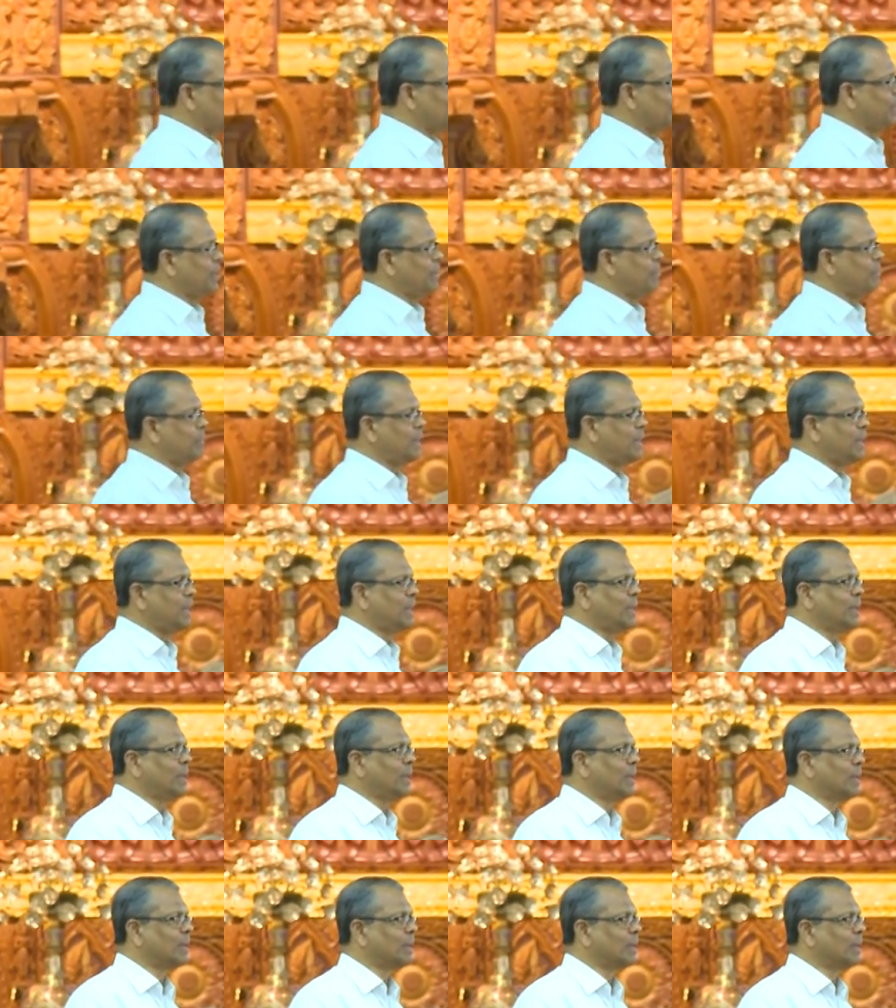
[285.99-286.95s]
we
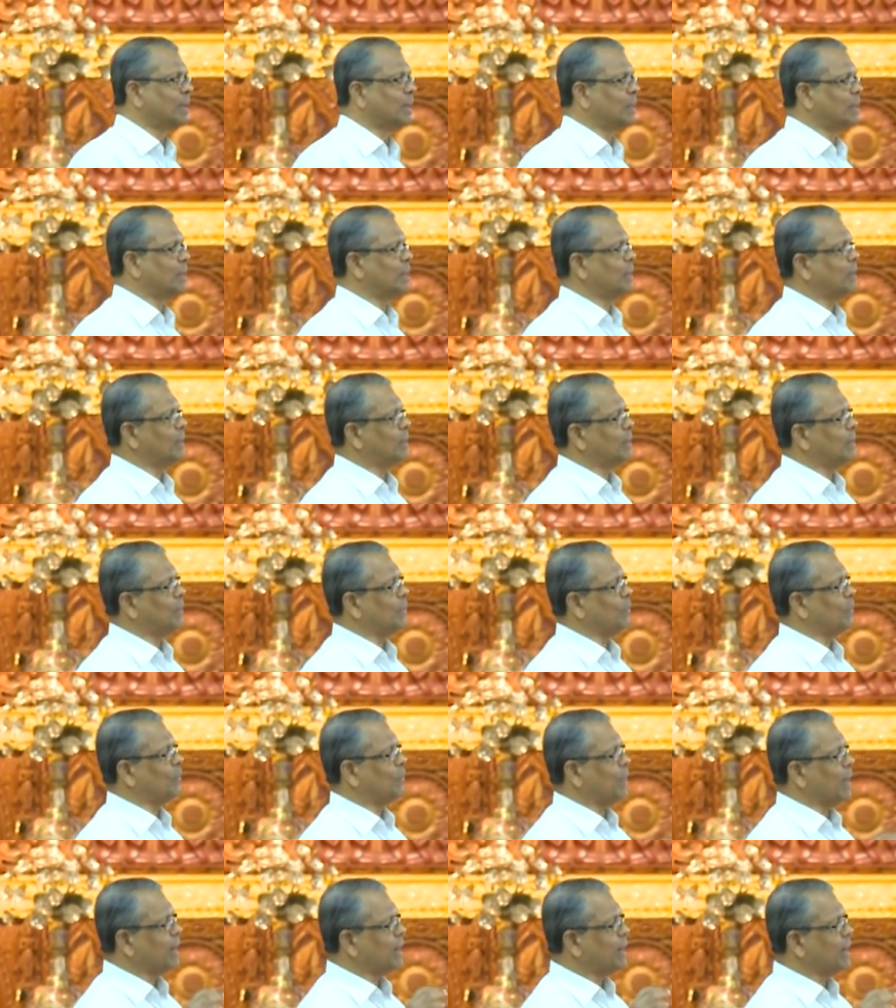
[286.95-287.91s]
mean
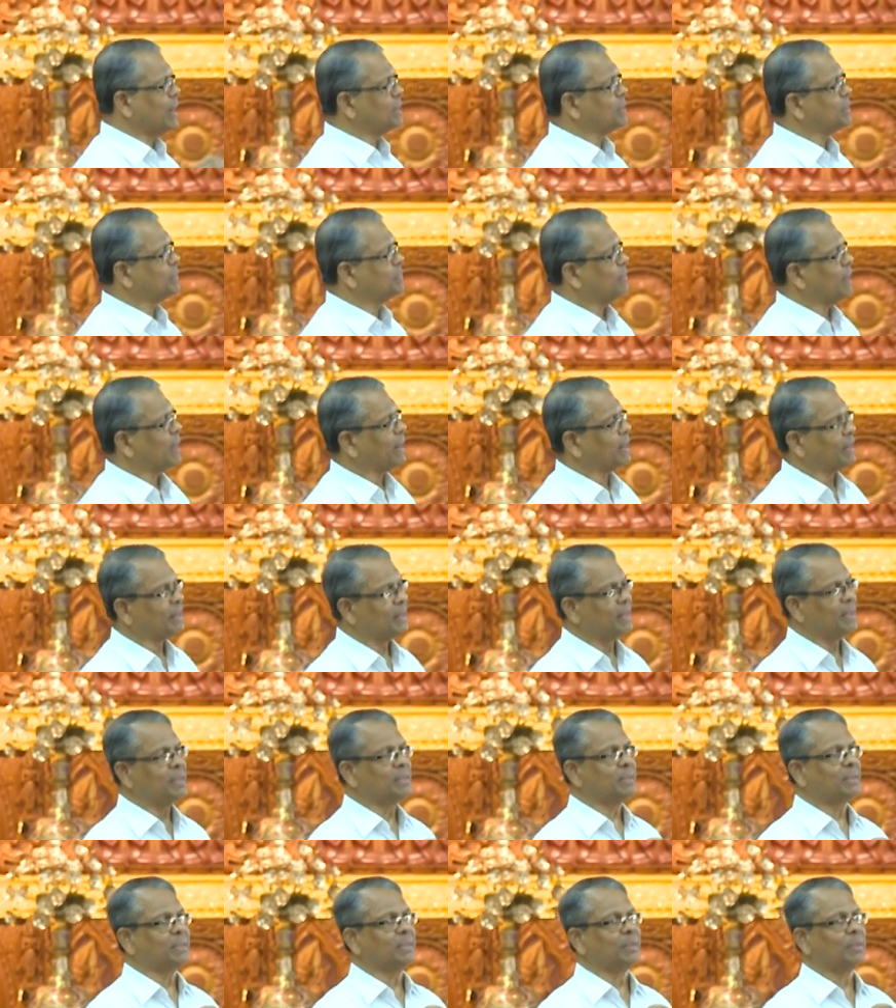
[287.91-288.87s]
one aspect
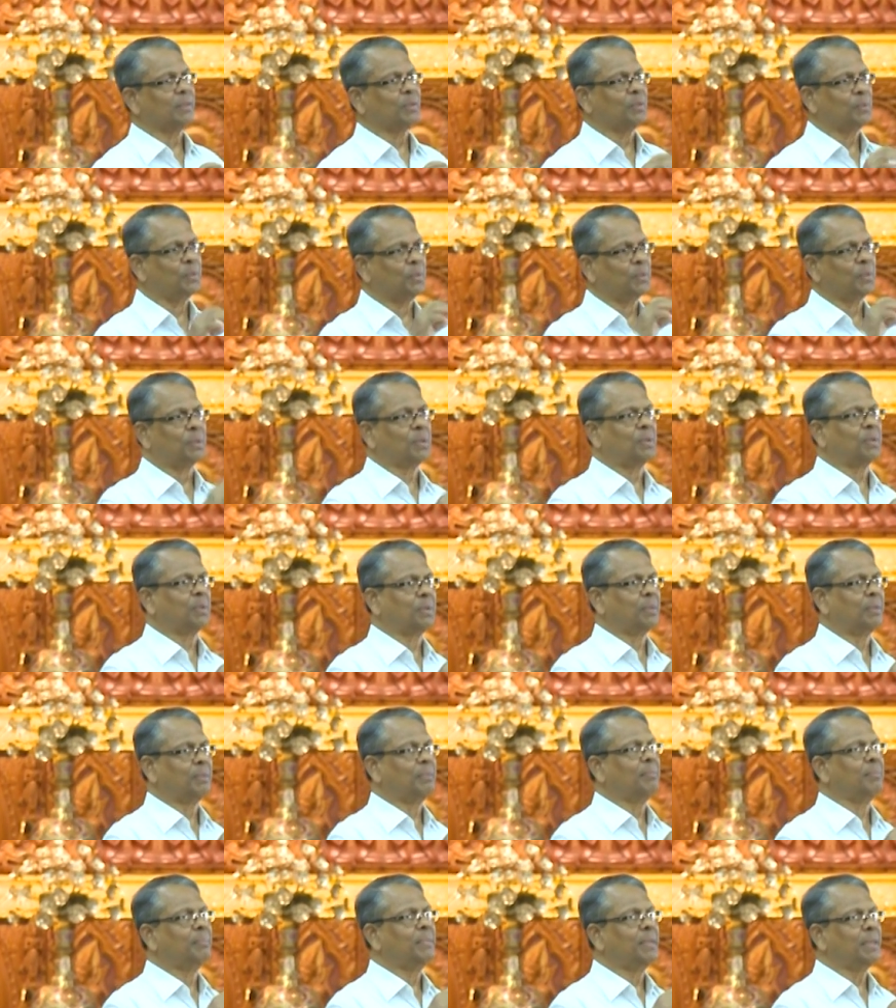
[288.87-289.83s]
is good
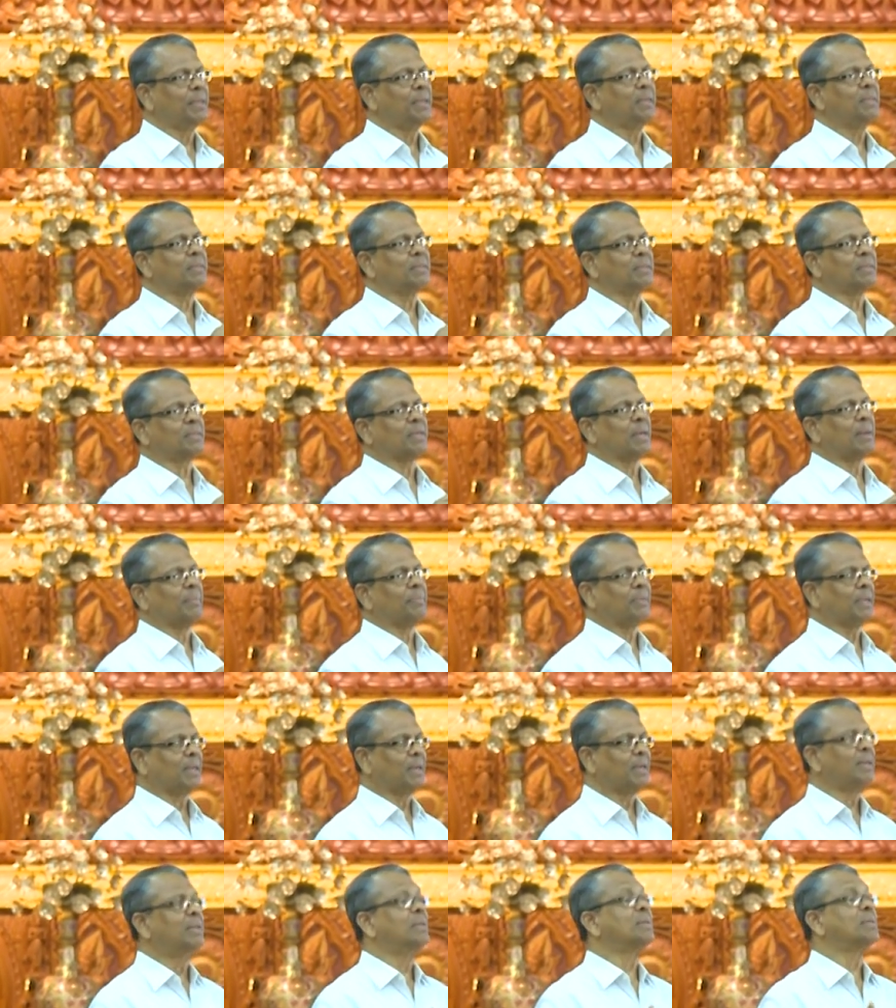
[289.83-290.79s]
means
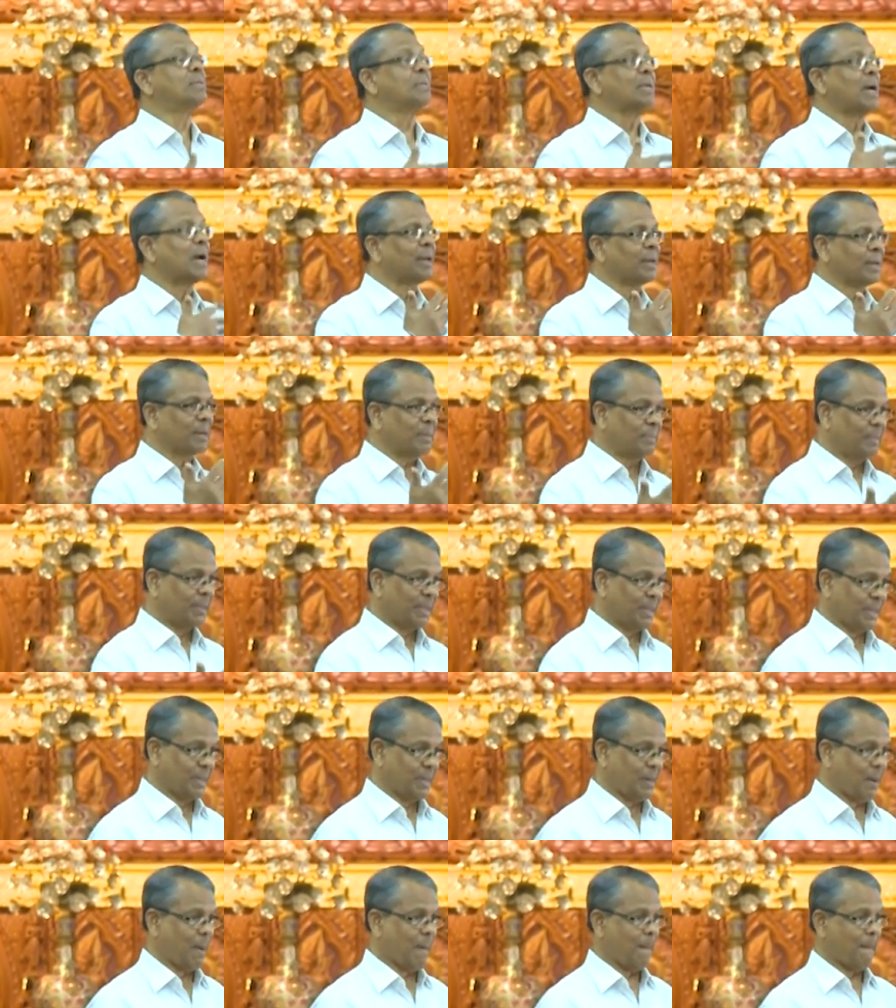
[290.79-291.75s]
something
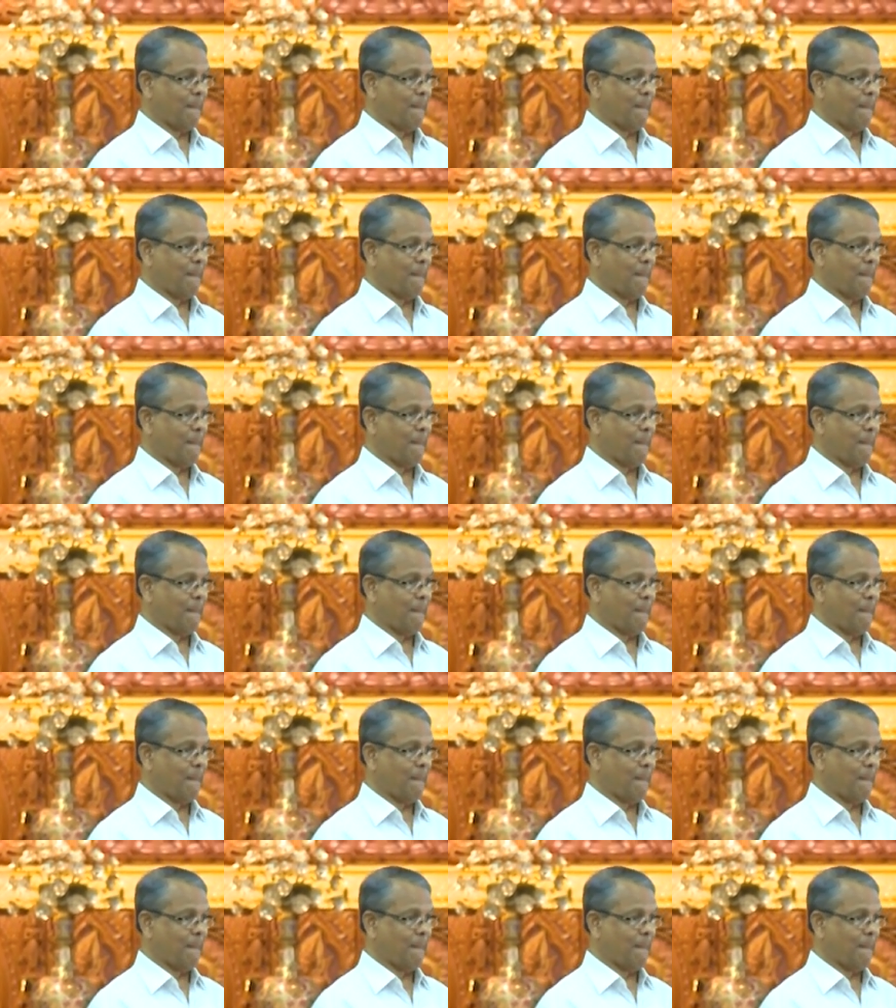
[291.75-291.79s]
desirable,